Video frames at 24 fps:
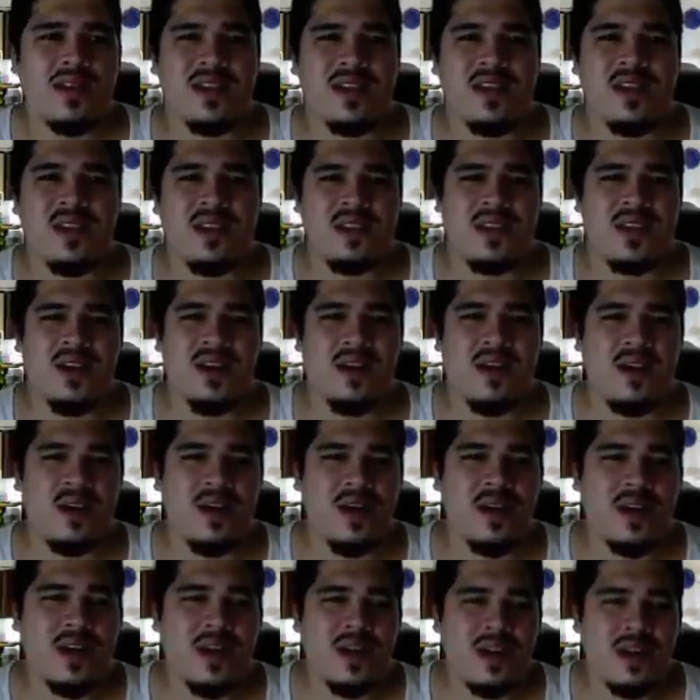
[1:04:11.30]
to go.
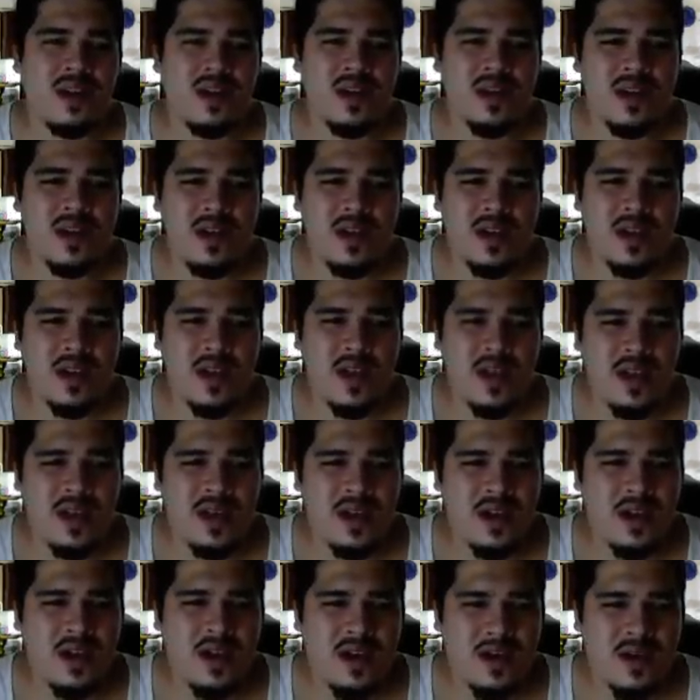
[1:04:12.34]
And
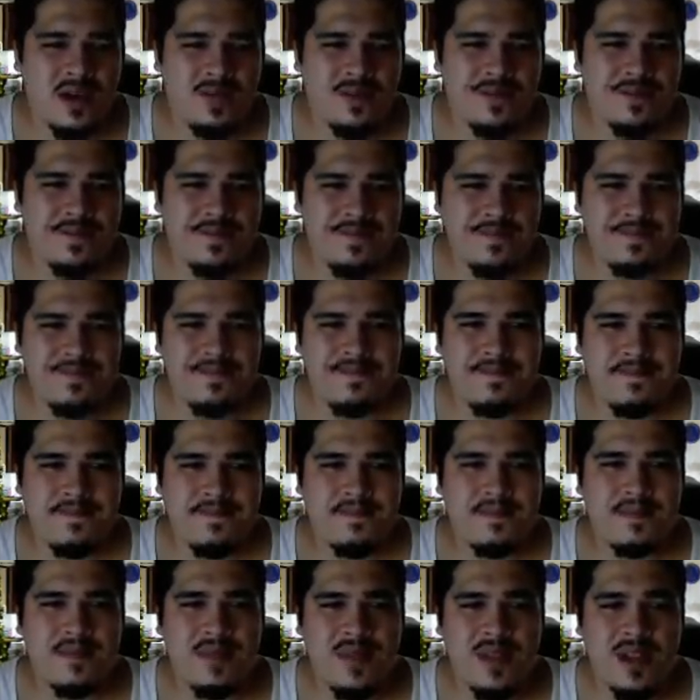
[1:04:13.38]

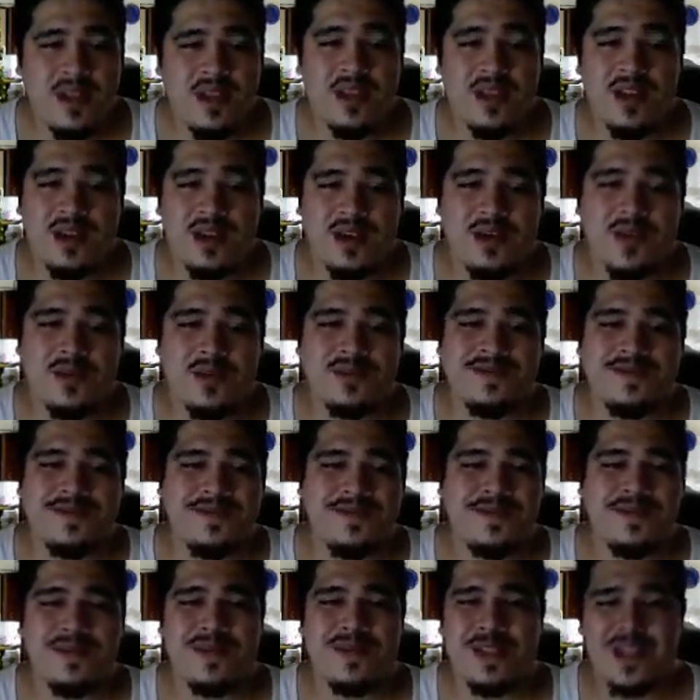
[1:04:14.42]
you know,
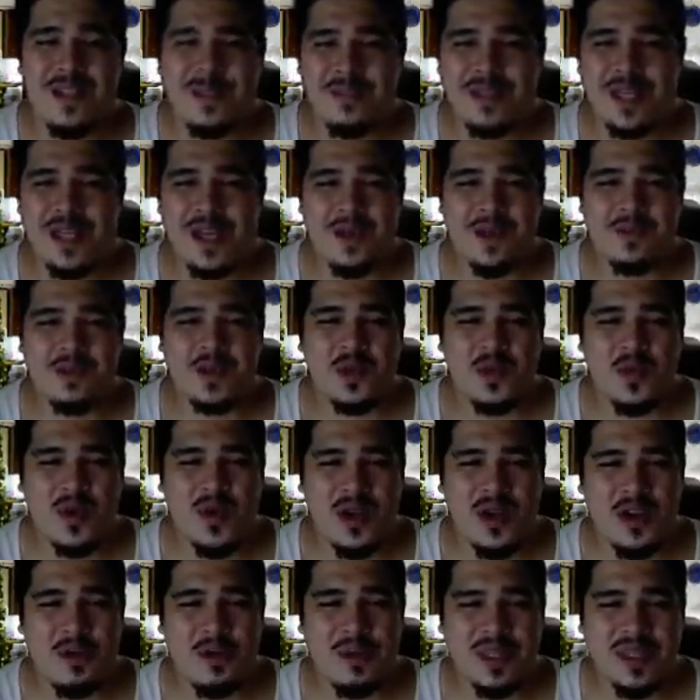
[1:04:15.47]
sometimes while
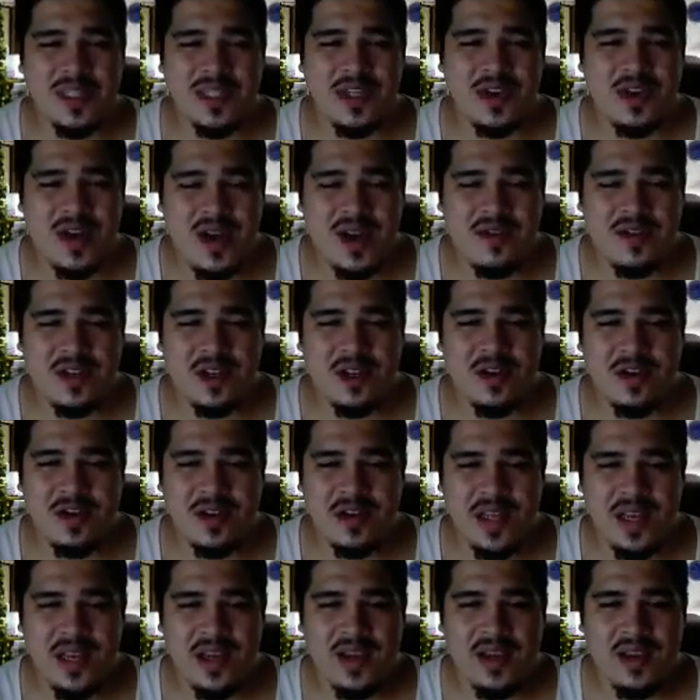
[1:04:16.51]
you're busy crafting all
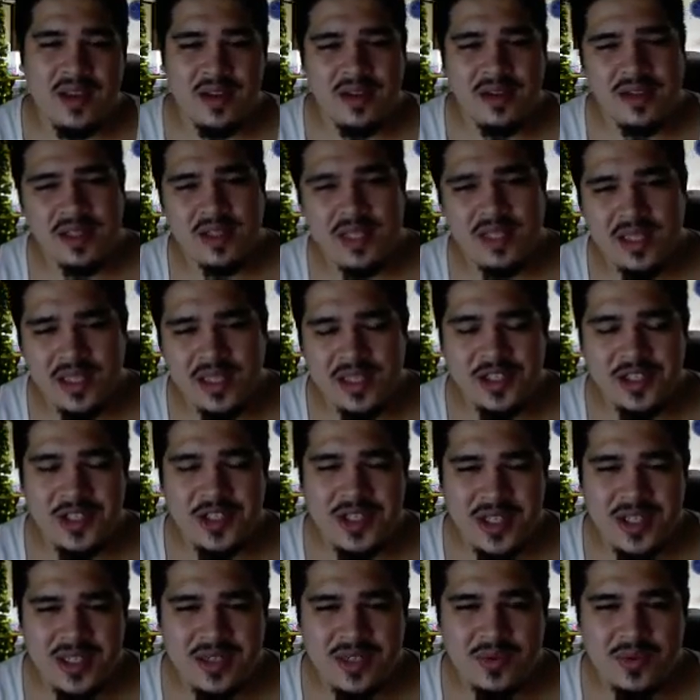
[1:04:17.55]
day, you
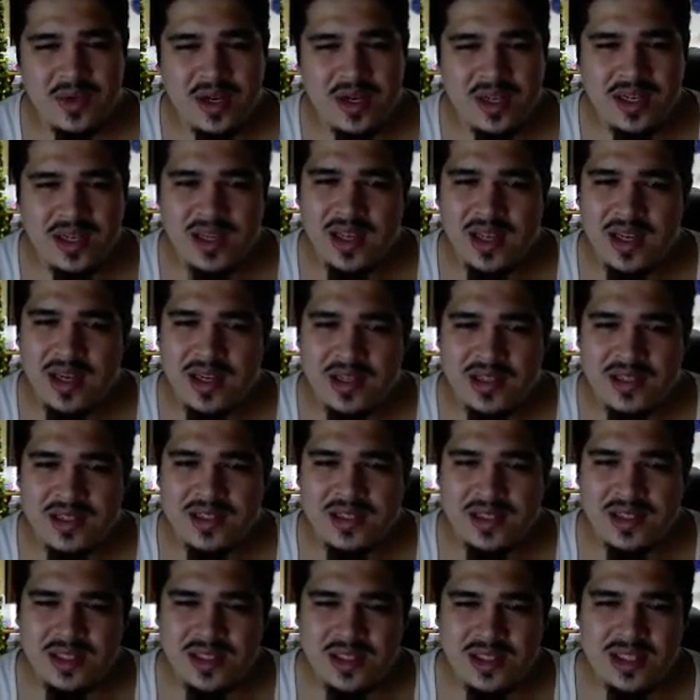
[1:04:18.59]
just want to kind of
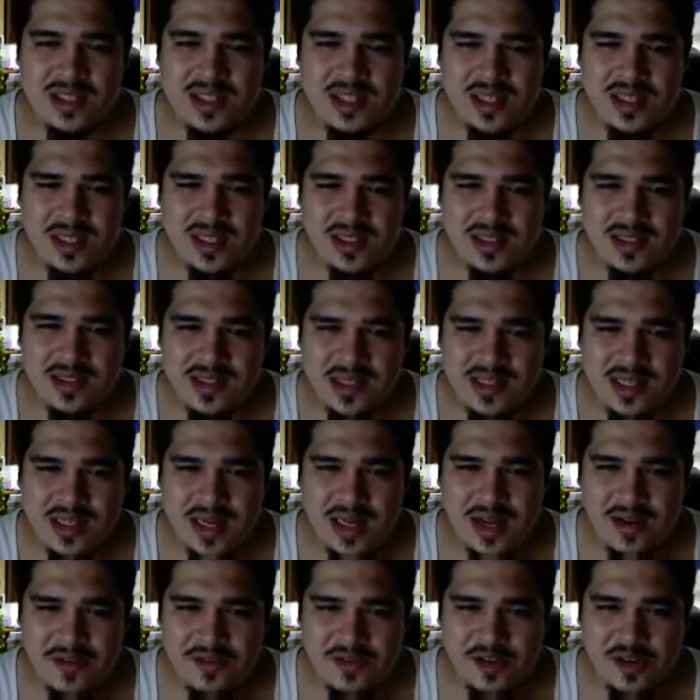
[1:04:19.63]
chill and sit
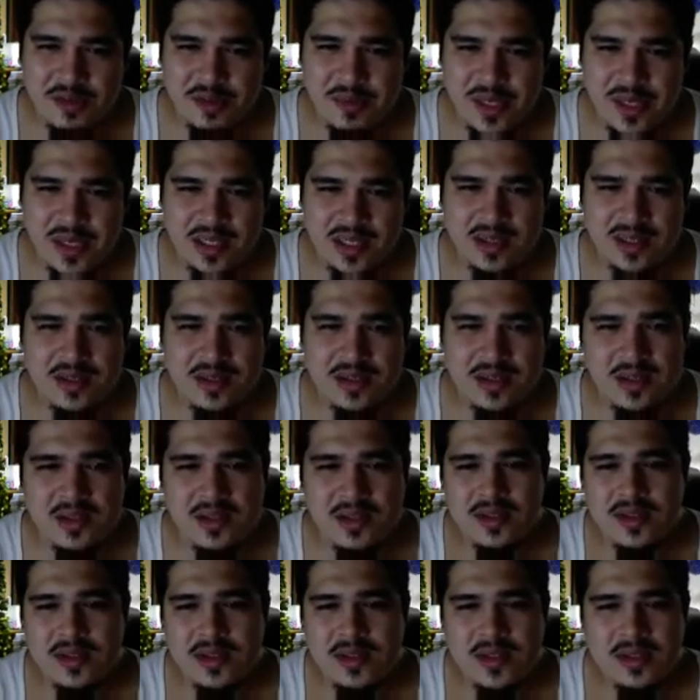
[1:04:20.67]
down for a bit.
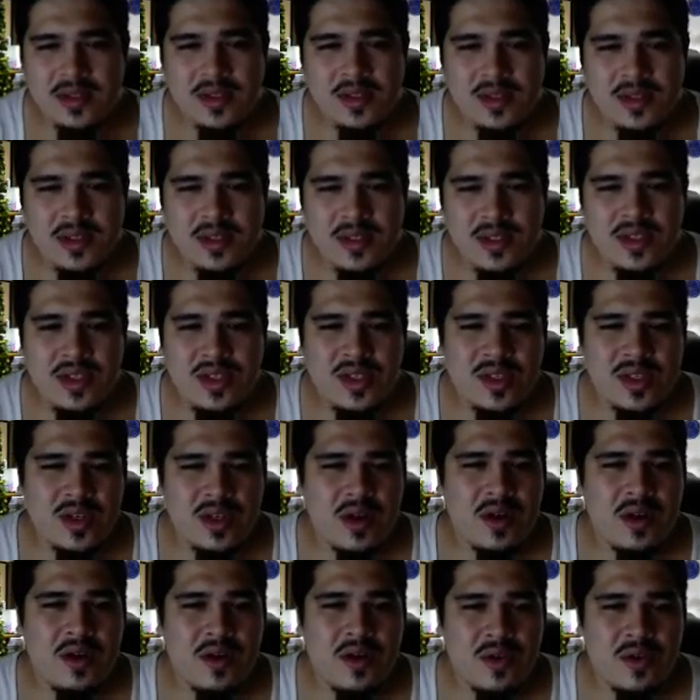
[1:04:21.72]

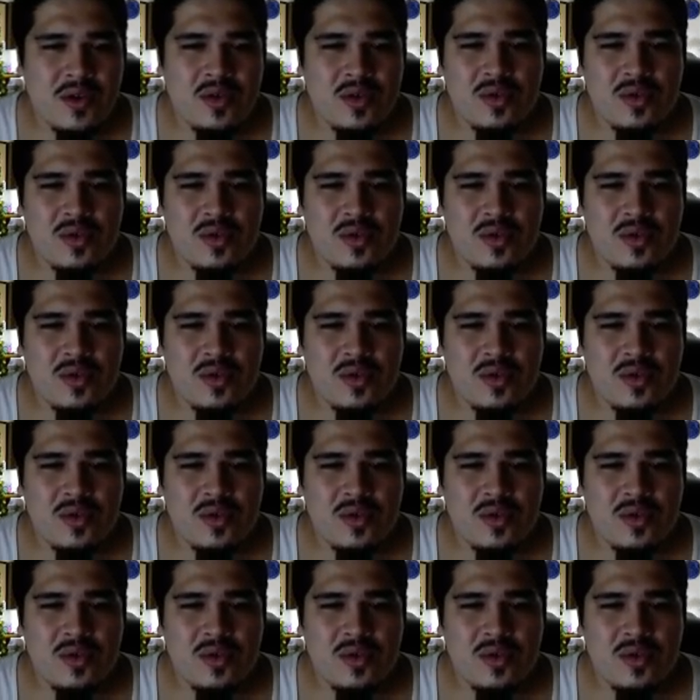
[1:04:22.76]
So